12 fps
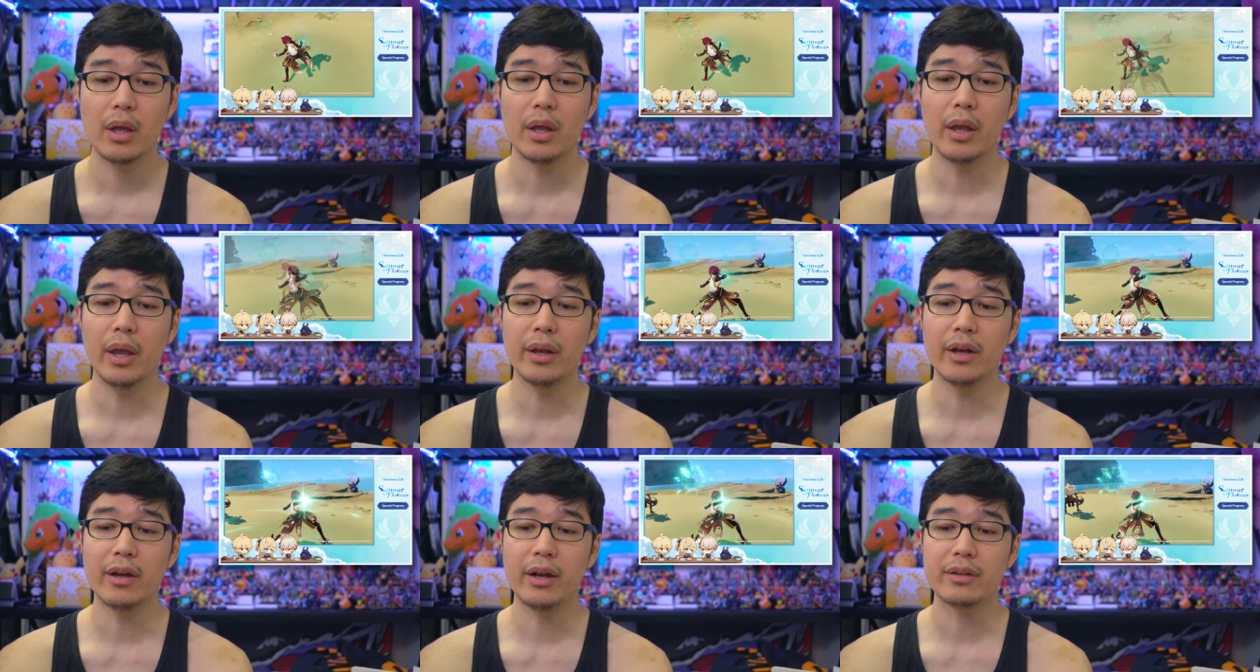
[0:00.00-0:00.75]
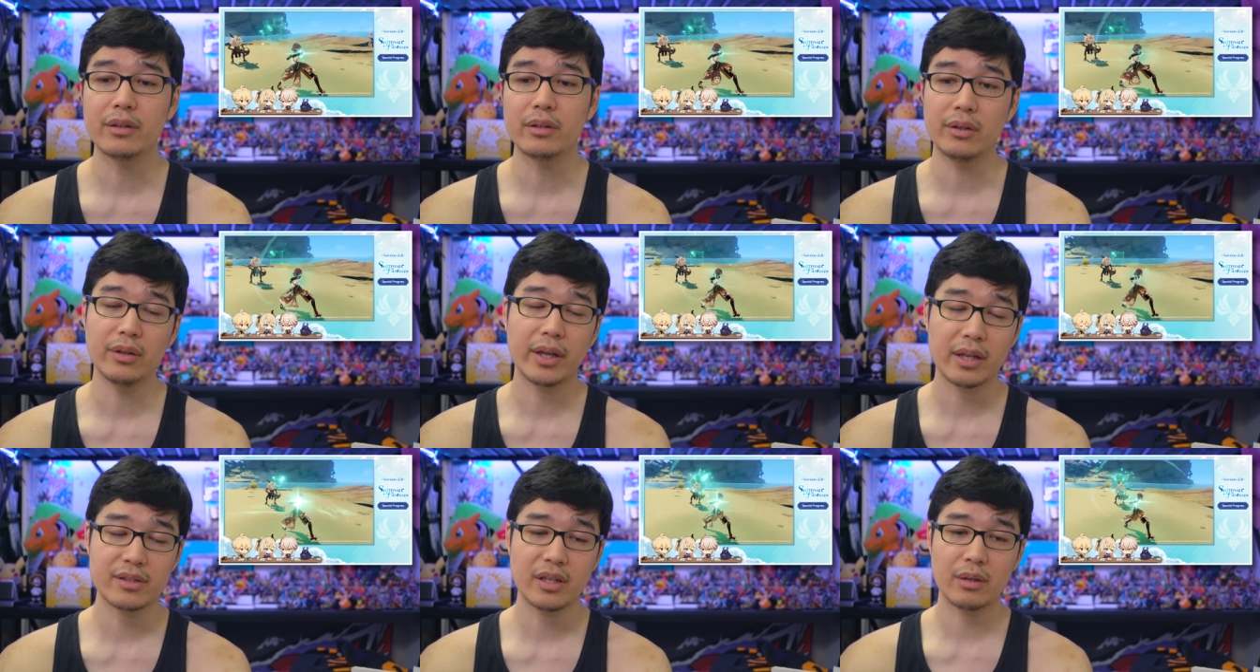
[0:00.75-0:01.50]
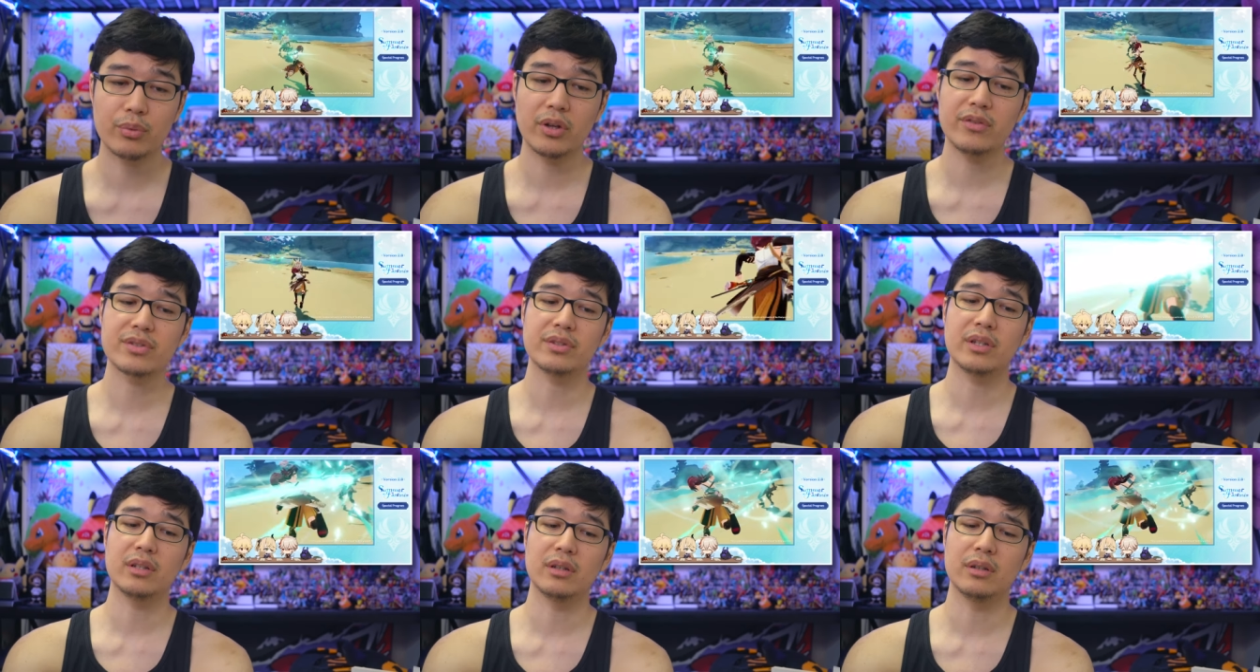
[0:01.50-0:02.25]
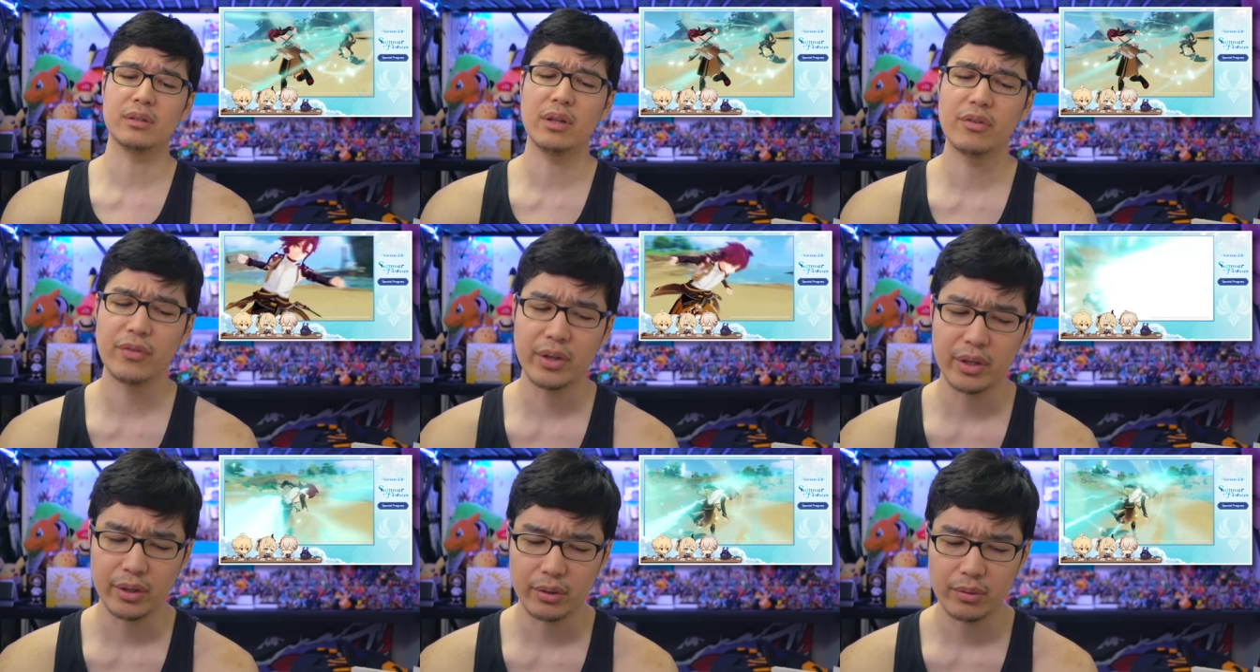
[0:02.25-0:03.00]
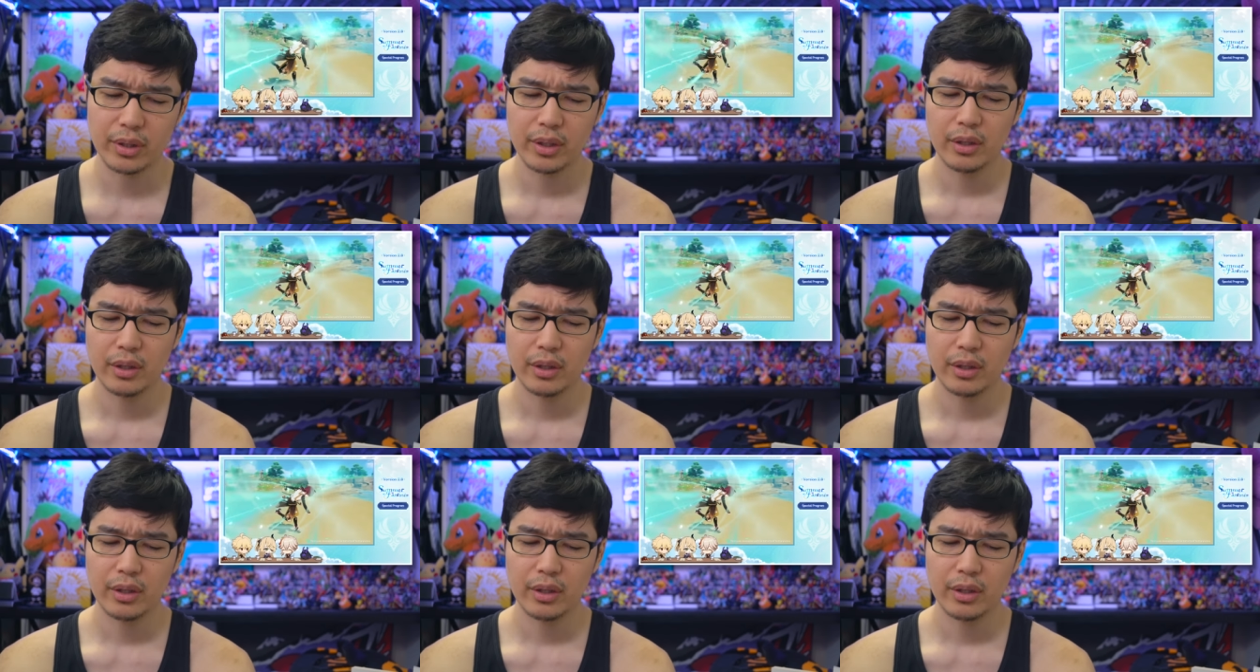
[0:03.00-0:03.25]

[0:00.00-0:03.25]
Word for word: And I, I, you know, like I said previously in another video